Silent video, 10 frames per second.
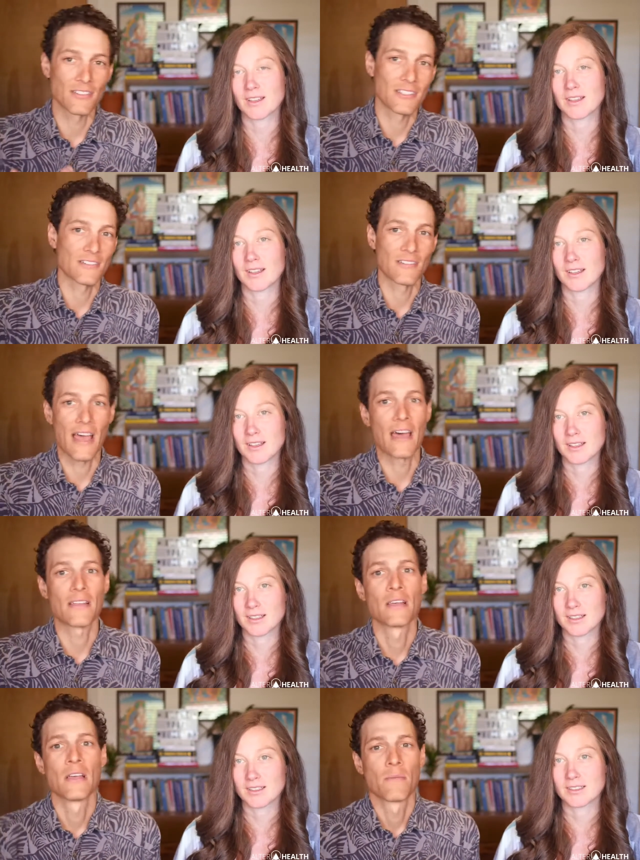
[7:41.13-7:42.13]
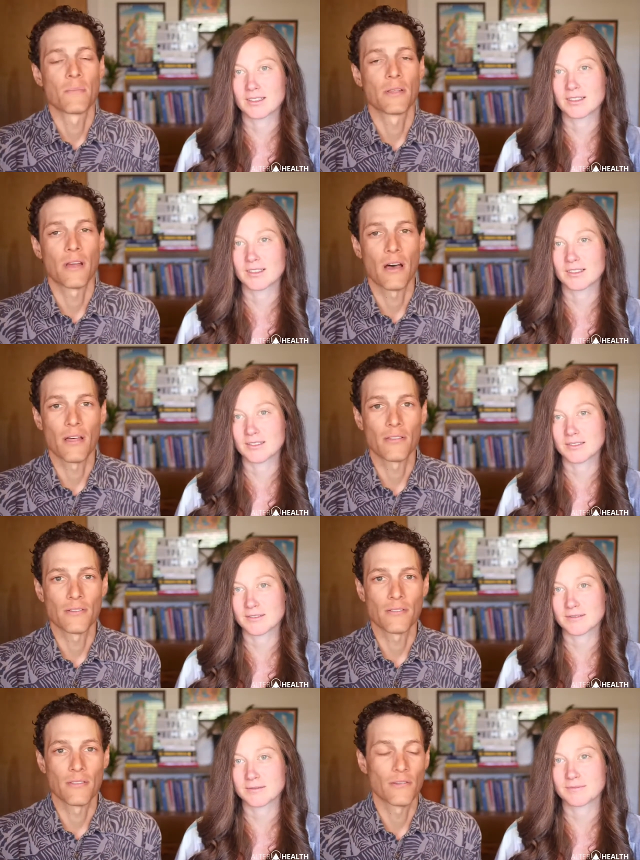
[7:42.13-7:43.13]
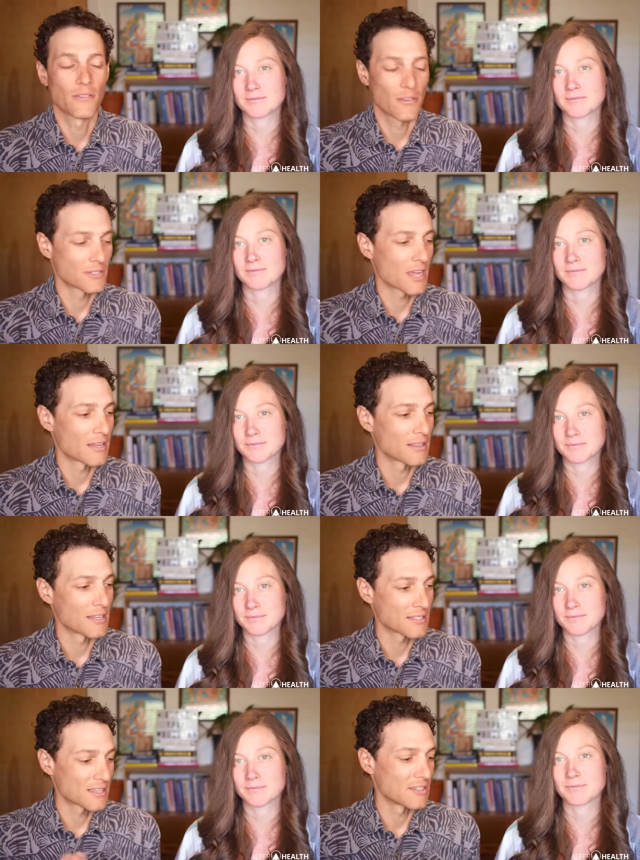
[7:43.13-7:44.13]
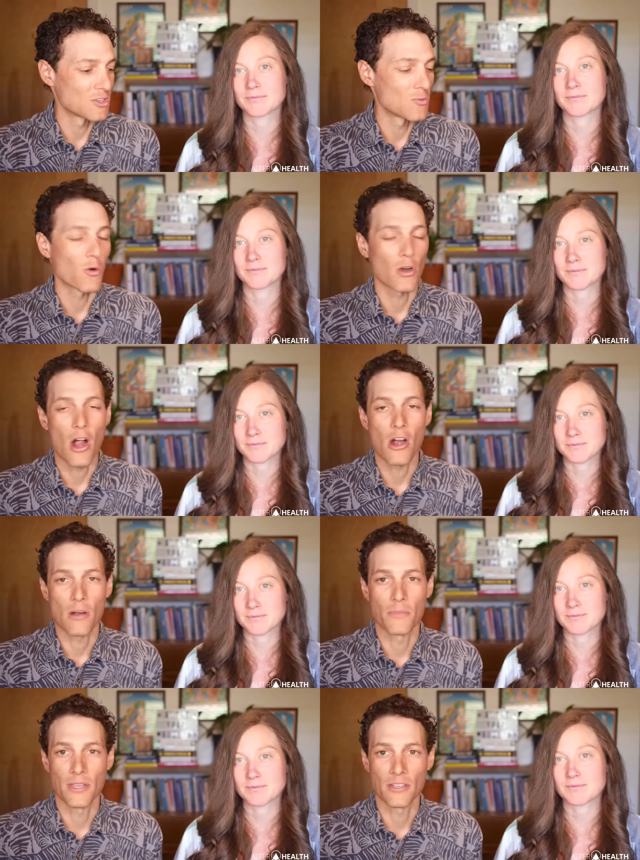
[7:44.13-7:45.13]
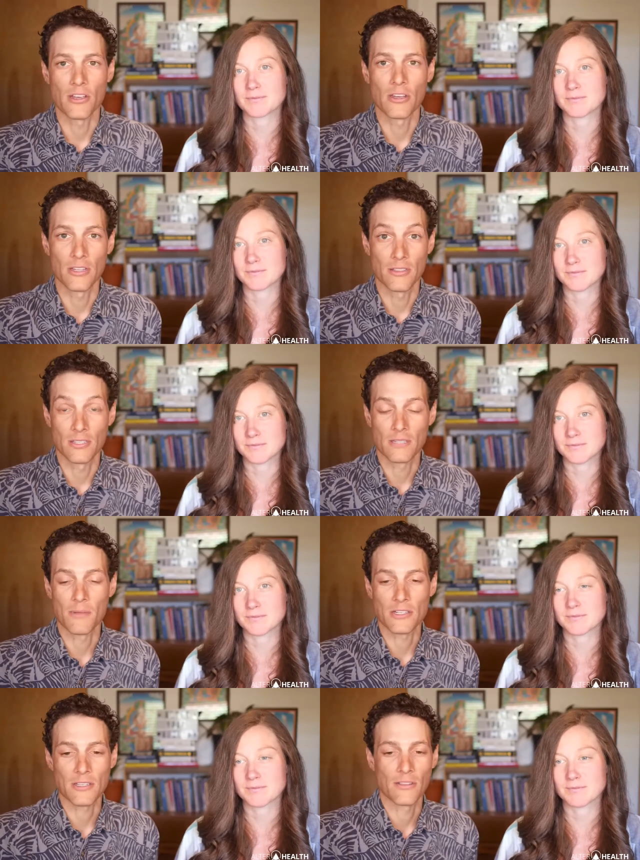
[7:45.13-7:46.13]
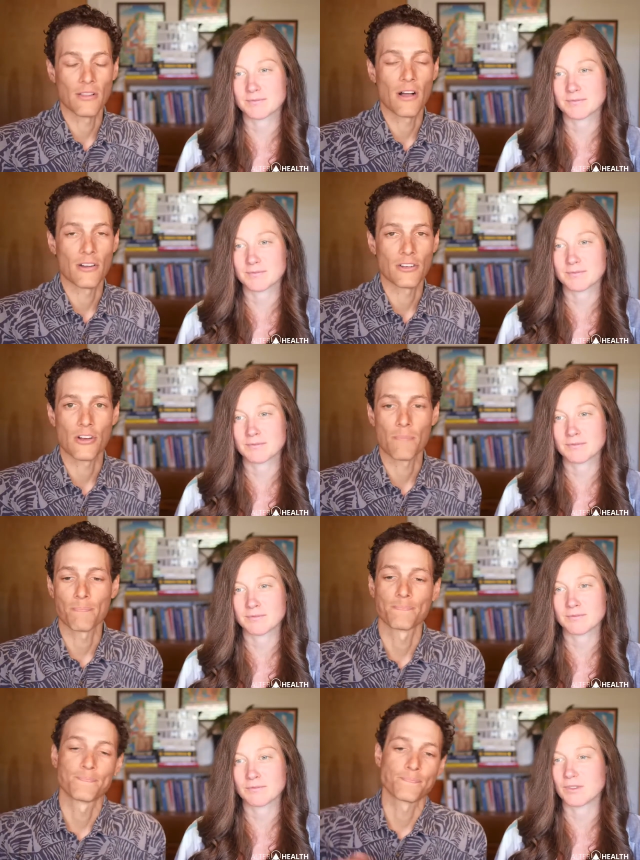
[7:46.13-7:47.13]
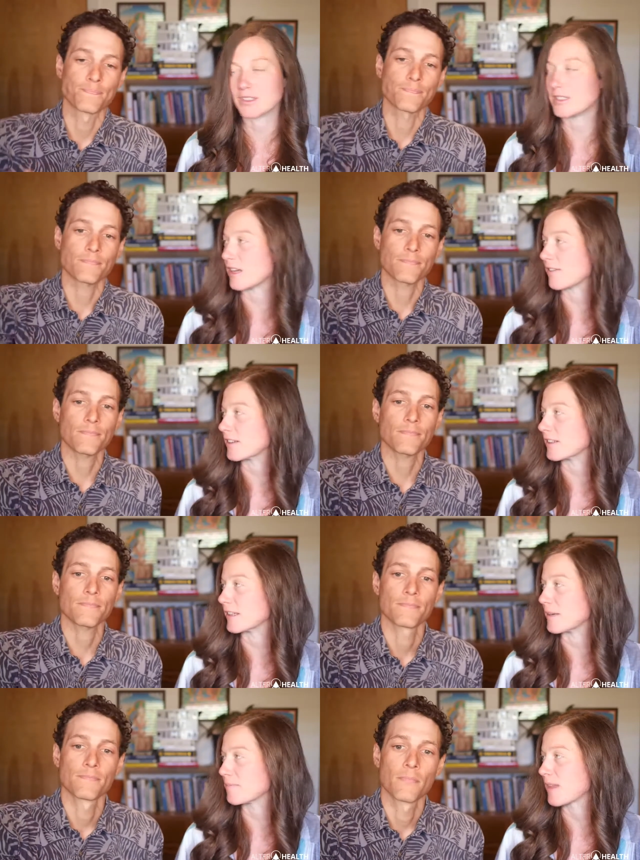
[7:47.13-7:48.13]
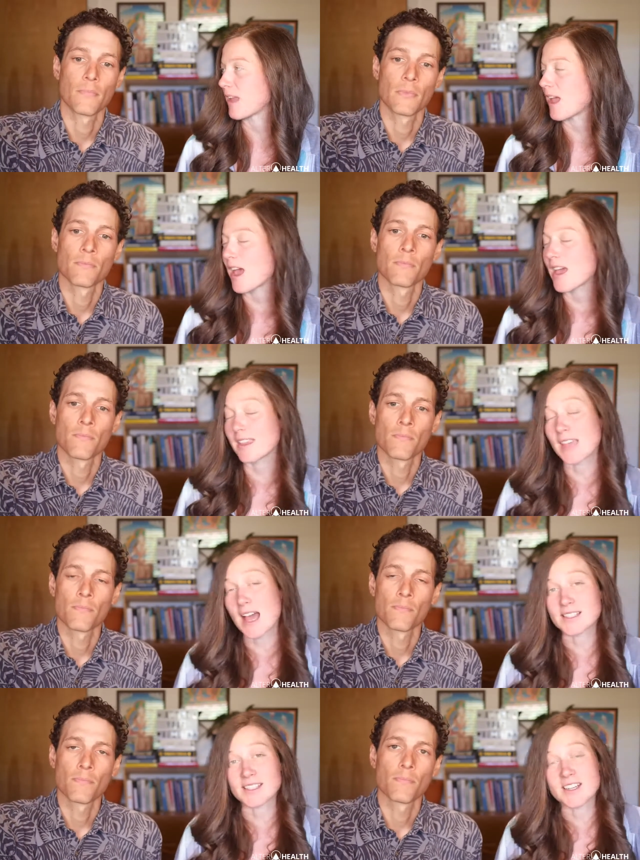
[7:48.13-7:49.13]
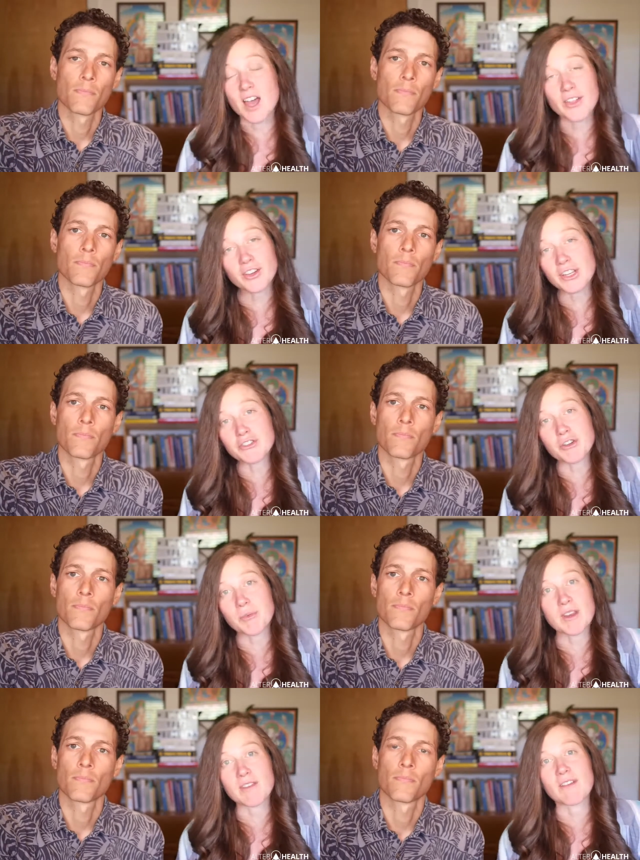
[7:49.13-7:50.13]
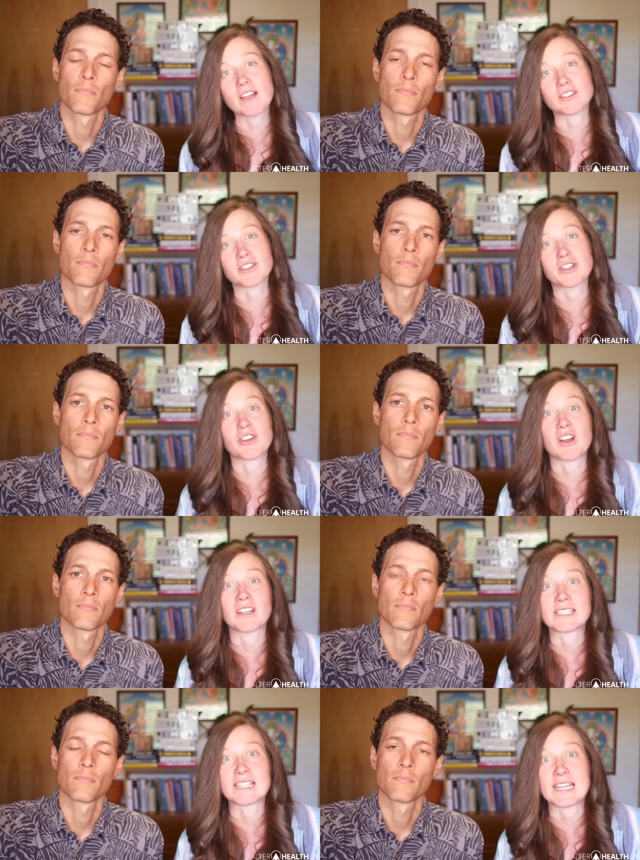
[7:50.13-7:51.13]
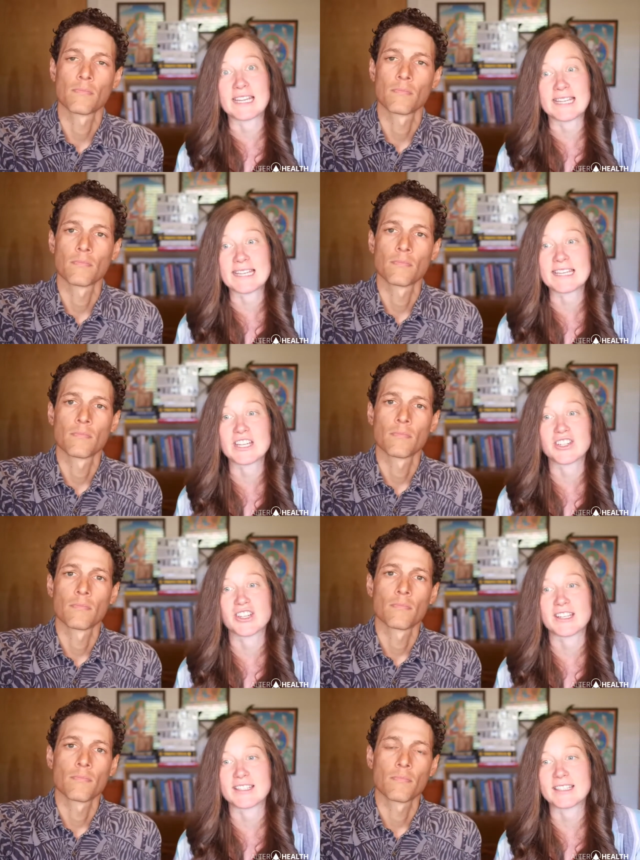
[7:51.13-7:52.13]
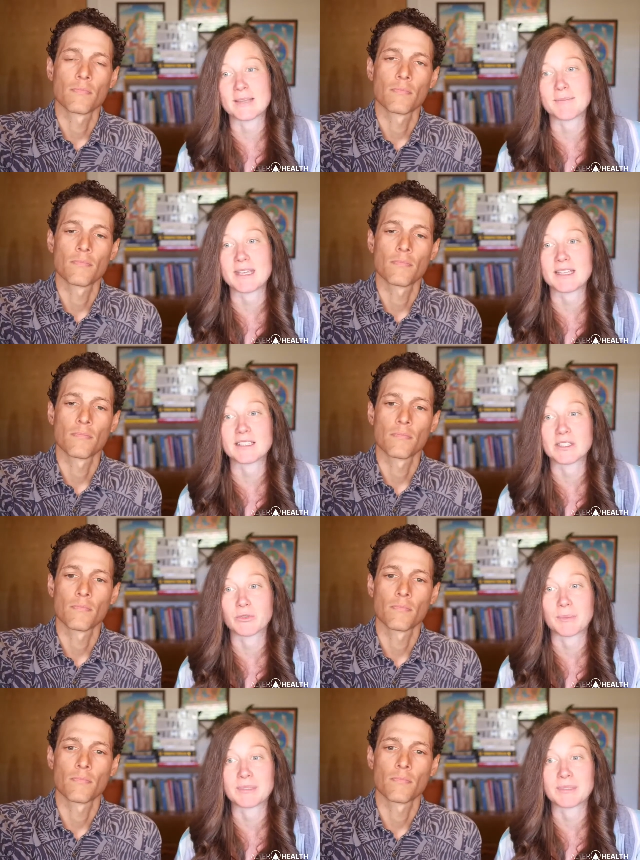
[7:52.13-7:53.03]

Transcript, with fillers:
Speaker 1: or that but other th those kind of things can do more harm than good and especially in the longer term
Speaker 2: definitely yes another contributing factor to chronic skin conditions can be a disrupted